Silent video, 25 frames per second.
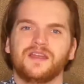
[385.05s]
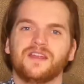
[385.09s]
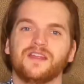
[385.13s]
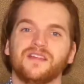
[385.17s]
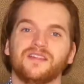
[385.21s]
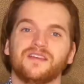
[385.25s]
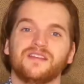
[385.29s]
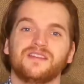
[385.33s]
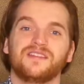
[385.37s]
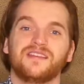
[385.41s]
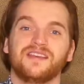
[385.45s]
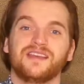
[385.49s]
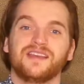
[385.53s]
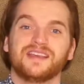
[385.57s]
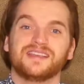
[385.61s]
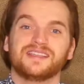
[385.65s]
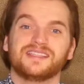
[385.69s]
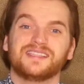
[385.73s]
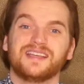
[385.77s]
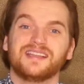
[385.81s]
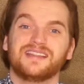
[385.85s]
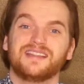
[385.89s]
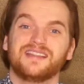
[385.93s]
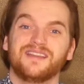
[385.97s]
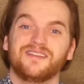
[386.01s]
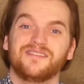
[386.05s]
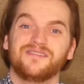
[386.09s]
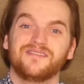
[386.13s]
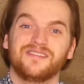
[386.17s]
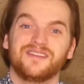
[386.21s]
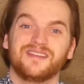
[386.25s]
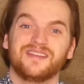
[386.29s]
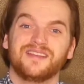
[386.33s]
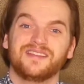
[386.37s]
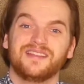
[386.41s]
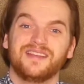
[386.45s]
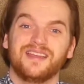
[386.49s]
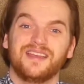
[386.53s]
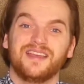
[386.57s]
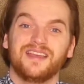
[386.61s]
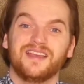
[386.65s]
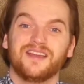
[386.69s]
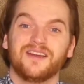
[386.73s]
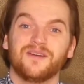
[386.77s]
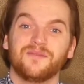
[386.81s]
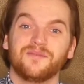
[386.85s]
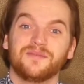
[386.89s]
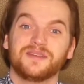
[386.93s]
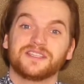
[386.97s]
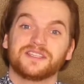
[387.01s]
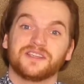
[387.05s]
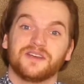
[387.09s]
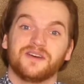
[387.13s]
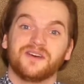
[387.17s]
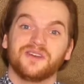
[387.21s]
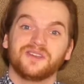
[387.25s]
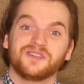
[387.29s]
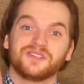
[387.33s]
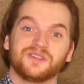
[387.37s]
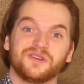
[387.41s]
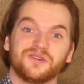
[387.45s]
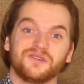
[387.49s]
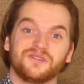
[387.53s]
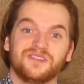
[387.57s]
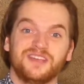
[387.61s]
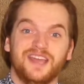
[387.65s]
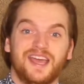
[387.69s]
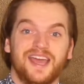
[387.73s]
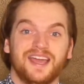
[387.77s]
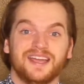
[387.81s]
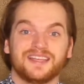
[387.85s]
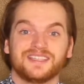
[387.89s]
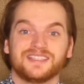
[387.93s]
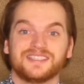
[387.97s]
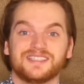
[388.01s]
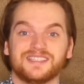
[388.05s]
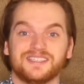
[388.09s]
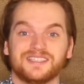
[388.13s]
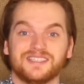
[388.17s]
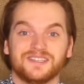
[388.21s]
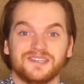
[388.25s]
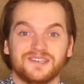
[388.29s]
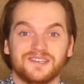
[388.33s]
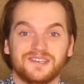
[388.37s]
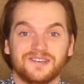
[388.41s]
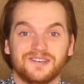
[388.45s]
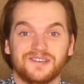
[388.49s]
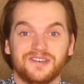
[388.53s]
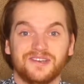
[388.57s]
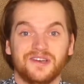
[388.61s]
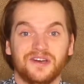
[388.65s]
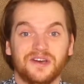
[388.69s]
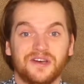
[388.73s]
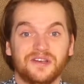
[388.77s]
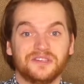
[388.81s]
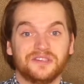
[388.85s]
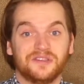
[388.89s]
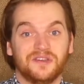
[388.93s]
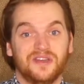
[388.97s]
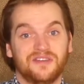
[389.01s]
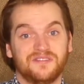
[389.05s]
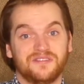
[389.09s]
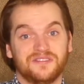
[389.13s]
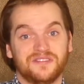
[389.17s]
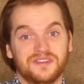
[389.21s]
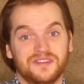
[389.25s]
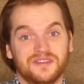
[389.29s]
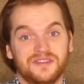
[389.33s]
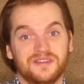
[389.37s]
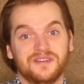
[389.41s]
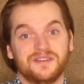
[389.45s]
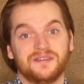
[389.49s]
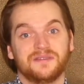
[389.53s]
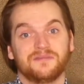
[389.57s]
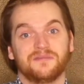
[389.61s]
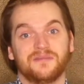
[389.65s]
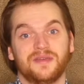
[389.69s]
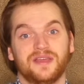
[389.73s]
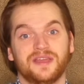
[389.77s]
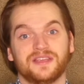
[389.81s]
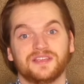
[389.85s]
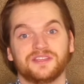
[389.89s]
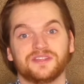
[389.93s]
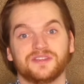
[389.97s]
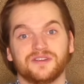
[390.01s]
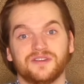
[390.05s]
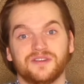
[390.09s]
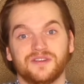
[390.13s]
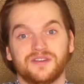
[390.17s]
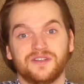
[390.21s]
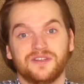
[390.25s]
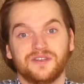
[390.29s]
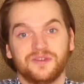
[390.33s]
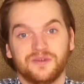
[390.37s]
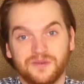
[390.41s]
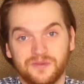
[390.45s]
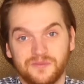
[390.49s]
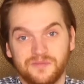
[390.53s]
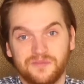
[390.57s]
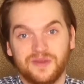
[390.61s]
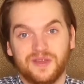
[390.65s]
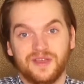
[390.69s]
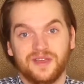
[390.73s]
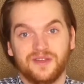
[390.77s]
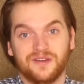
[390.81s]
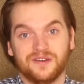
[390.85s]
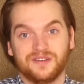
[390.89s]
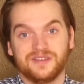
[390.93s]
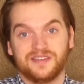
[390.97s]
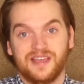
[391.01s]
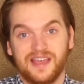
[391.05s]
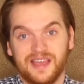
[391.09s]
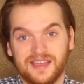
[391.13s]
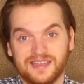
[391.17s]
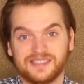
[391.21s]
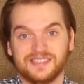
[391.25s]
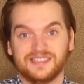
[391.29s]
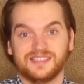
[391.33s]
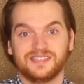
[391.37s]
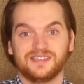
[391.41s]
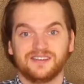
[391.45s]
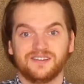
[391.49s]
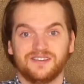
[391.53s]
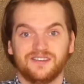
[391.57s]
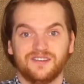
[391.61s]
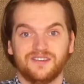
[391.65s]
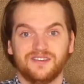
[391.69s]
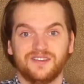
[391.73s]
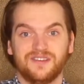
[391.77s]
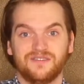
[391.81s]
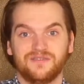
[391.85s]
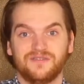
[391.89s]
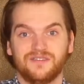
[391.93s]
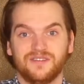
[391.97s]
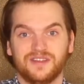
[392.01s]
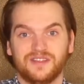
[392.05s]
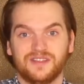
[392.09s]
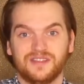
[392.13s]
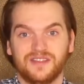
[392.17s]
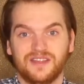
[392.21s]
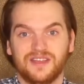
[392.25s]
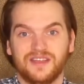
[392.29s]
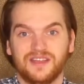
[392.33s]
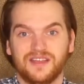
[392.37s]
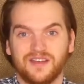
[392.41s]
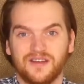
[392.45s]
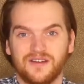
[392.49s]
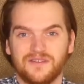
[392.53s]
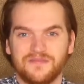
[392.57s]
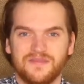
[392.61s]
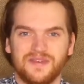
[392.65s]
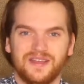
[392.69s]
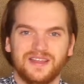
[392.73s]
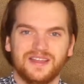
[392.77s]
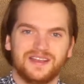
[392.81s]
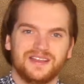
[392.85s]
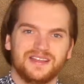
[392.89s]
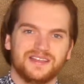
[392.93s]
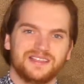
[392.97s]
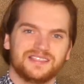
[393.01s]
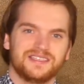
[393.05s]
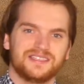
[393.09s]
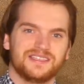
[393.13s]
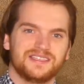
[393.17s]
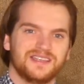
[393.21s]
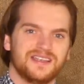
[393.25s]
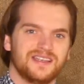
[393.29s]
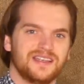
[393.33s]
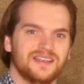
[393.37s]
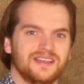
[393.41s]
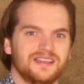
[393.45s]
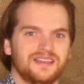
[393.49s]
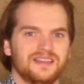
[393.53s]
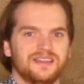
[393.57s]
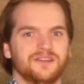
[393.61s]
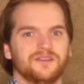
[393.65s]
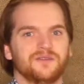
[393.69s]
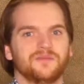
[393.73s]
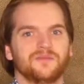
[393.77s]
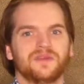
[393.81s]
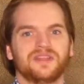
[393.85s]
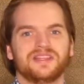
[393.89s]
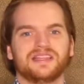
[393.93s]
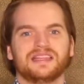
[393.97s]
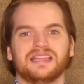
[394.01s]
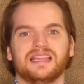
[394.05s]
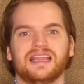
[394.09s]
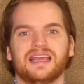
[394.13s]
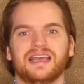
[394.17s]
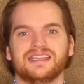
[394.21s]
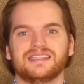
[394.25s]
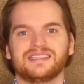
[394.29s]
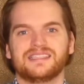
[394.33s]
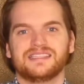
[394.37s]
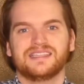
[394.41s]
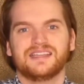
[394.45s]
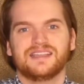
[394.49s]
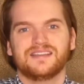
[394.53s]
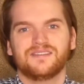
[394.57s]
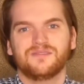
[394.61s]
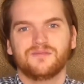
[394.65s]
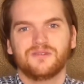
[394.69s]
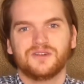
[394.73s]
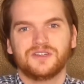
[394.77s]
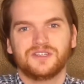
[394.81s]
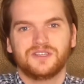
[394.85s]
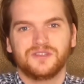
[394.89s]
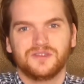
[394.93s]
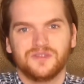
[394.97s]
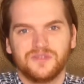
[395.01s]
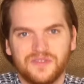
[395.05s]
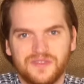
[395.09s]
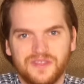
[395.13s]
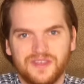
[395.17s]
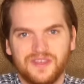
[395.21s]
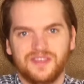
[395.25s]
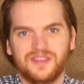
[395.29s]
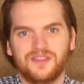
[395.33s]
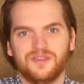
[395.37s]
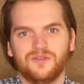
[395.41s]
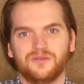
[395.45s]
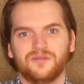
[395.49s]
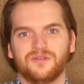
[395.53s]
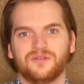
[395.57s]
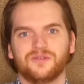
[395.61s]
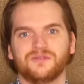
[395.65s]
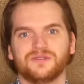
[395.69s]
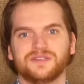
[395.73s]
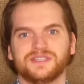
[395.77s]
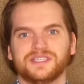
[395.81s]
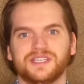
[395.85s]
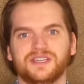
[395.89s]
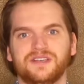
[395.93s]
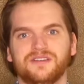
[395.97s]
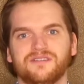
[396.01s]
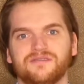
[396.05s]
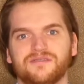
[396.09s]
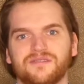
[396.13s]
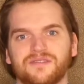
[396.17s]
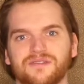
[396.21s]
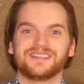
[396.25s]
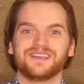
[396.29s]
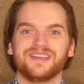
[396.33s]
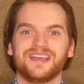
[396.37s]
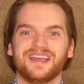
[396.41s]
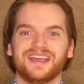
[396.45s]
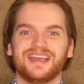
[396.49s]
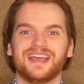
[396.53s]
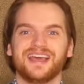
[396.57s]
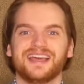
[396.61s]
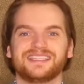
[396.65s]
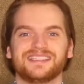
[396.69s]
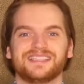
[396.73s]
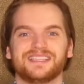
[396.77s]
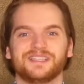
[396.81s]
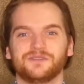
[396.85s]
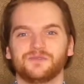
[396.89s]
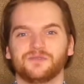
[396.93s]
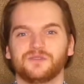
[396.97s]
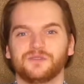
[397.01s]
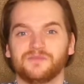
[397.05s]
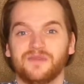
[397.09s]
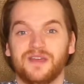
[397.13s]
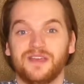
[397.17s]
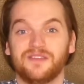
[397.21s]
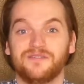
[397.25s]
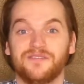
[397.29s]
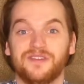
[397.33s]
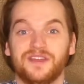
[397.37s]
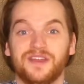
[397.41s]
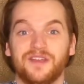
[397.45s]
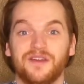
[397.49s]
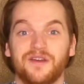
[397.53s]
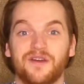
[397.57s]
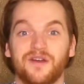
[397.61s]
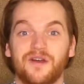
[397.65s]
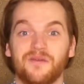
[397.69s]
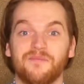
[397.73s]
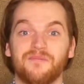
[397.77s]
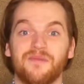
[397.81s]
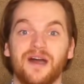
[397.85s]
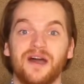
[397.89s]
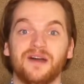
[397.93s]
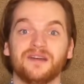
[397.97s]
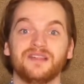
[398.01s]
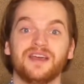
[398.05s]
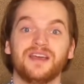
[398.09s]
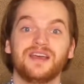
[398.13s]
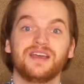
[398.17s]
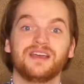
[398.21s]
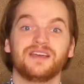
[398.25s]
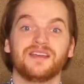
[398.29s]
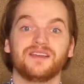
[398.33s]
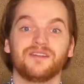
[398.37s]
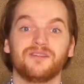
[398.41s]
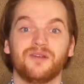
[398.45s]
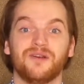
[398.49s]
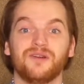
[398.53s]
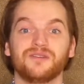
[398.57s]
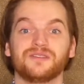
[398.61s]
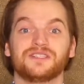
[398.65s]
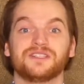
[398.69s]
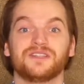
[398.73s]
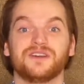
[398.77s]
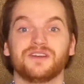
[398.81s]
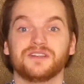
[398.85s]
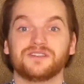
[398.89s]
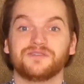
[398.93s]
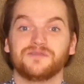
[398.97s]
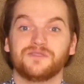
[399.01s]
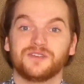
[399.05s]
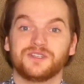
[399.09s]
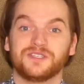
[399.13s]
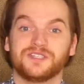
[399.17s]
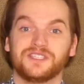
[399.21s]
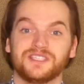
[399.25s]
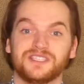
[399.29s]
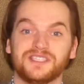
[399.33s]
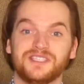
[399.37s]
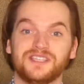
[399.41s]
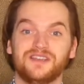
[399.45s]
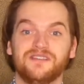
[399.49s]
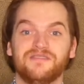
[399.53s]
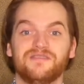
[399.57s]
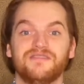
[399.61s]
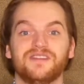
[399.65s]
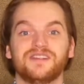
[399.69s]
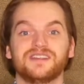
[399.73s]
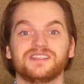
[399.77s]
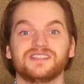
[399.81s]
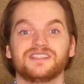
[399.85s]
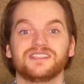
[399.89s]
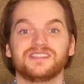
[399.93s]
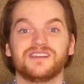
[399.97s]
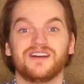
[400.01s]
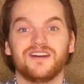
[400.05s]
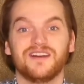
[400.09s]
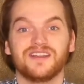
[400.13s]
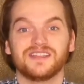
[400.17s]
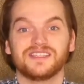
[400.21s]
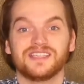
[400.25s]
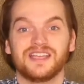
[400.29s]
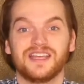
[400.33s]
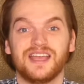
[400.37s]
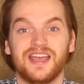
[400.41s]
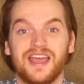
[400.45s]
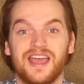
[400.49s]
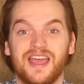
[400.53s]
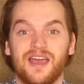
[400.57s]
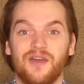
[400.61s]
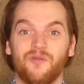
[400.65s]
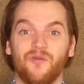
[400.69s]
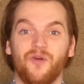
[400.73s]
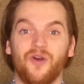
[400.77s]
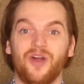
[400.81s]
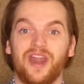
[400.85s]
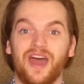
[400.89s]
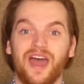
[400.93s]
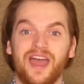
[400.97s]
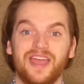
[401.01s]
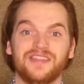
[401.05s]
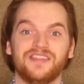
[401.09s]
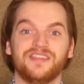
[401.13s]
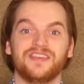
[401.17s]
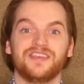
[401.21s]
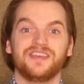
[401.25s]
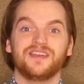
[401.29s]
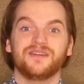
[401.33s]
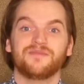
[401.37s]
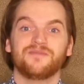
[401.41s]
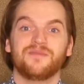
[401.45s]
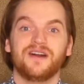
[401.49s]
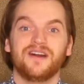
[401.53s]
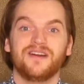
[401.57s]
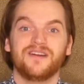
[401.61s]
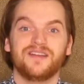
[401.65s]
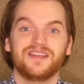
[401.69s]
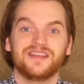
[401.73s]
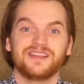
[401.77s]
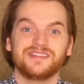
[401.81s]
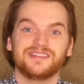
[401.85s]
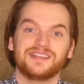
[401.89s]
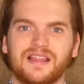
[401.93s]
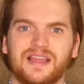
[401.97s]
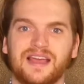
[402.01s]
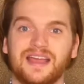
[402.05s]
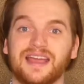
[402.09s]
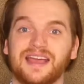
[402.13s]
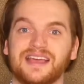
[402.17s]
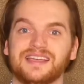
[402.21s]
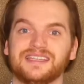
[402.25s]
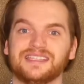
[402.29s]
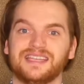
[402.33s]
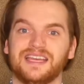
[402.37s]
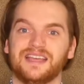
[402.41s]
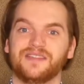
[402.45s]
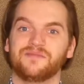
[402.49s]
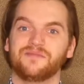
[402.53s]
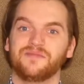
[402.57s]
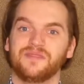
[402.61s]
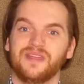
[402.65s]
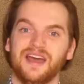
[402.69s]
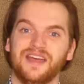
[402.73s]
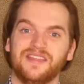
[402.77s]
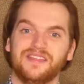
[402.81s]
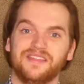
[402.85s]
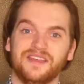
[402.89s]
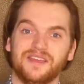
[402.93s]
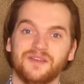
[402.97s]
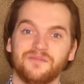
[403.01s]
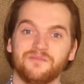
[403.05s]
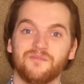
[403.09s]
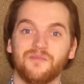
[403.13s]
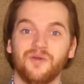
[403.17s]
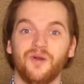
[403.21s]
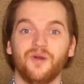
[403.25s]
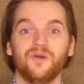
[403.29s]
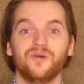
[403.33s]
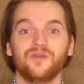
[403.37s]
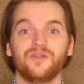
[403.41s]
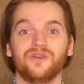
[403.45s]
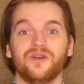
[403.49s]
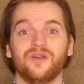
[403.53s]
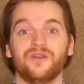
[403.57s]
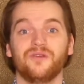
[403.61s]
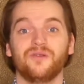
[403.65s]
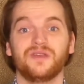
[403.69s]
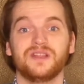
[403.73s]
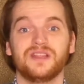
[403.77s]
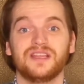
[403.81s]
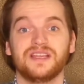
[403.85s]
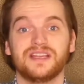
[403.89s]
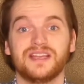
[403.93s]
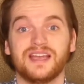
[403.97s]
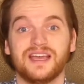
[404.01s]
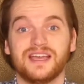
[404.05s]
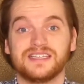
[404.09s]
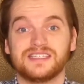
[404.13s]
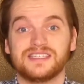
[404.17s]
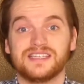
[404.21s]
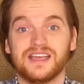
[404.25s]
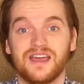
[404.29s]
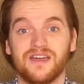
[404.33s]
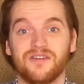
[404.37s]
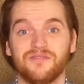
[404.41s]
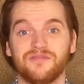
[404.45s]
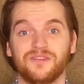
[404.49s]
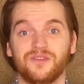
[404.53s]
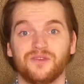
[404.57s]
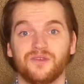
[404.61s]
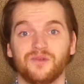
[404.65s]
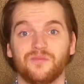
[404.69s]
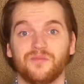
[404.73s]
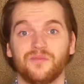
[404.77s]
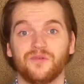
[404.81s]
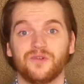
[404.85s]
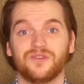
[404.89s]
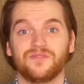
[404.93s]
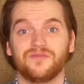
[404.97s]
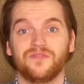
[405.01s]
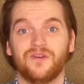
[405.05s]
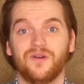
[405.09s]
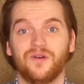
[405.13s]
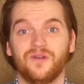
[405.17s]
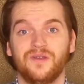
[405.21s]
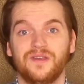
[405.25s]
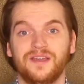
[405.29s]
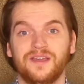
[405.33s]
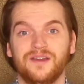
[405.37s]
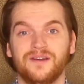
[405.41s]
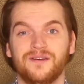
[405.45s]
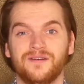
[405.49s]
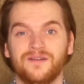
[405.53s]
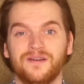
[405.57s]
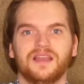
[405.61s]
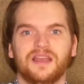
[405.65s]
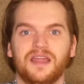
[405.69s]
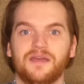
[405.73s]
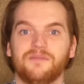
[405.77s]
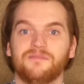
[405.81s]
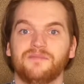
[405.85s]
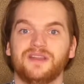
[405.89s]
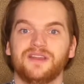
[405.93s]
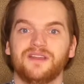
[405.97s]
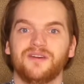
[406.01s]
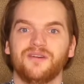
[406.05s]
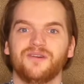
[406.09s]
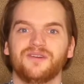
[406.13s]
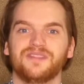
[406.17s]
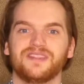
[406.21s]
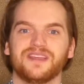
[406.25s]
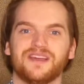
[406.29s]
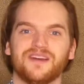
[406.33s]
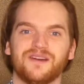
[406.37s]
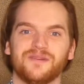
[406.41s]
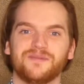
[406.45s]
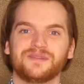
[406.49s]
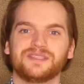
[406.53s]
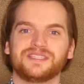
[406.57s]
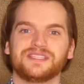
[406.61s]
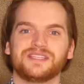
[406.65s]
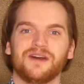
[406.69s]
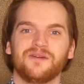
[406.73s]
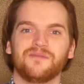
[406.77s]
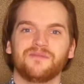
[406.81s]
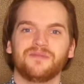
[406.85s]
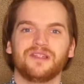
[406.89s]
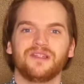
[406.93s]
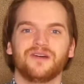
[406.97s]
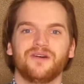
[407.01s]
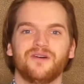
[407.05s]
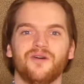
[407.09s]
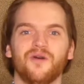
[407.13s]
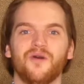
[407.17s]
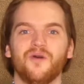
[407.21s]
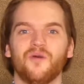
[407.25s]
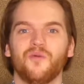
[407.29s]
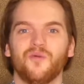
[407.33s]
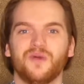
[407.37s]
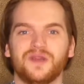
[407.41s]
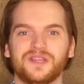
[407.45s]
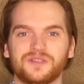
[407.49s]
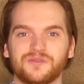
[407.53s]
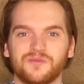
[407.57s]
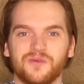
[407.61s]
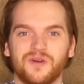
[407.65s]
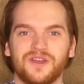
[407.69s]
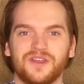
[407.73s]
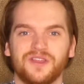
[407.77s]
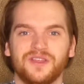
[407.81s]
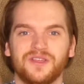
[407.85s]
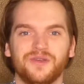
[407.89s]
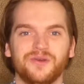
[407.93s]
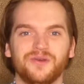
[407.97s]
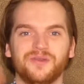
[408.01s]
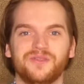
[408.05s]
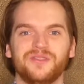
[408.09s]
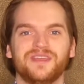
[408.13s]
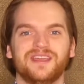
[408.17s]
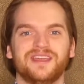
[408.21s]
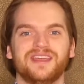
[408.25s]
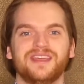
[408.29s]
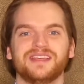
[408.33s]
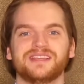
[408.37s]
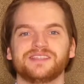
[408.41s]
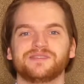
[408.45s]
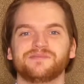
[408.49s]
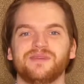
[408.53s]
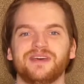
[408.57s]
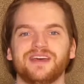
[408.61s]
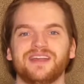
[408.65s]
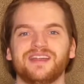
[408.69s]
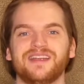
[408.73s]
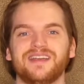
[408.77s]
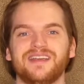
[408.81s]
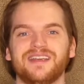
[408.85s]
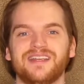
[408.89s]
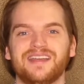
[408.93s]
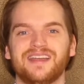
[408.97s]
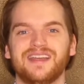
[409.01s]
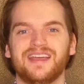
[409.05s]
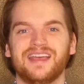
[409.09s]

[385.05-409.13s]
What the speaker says: Another thing is that dividend income is also taxed. So you also have to make sure you pay your taxes on your dividend income, and it's a little bit less than what you think you will receive. So yeah guys, this was my video about growth stocks versus dividend stocks and what I think about it. Like I said, I think both are really nice to have in your portfolio. Let me know in the comments down below which one you think is better.